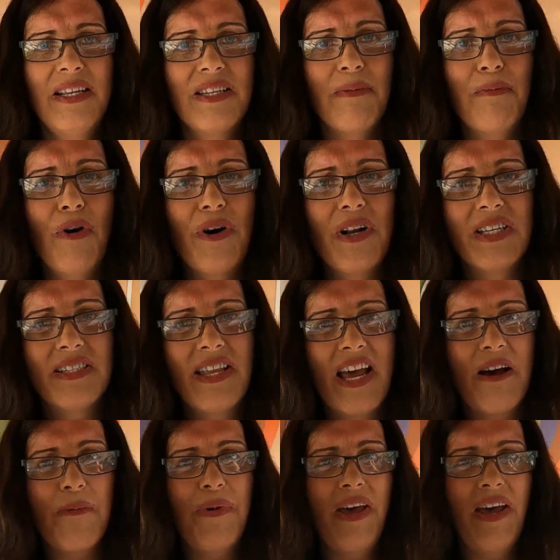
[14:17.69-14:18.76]
so I'm not going to
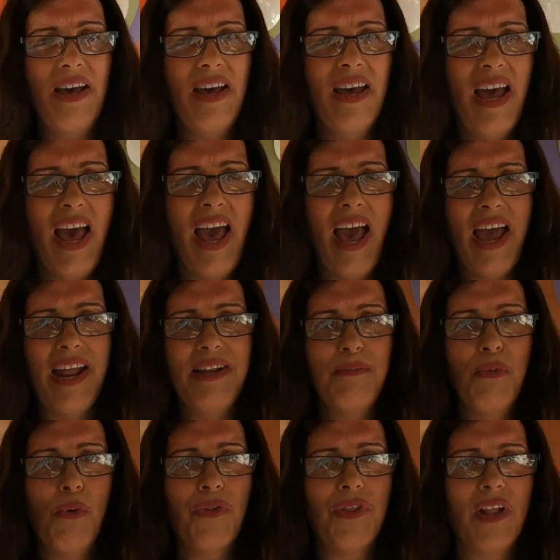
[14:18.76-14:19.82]
stay up here
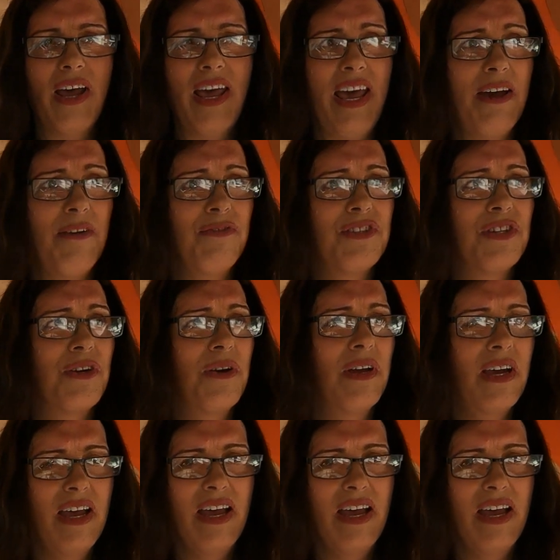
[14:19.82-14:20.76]
any more than I have to.